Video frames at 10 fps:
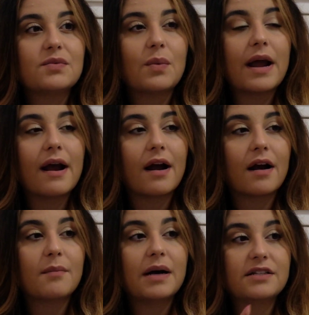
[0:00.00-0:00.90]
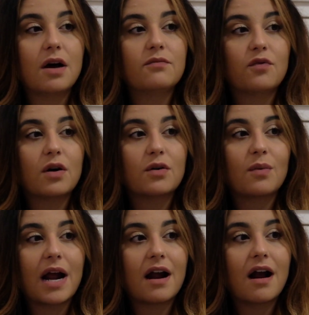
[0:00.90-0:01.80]
by Tom Ford
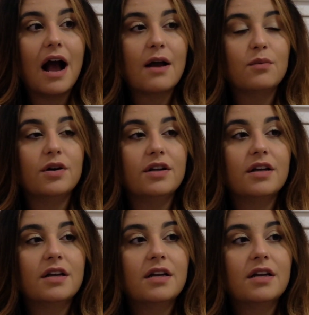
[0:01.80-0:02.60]
where I would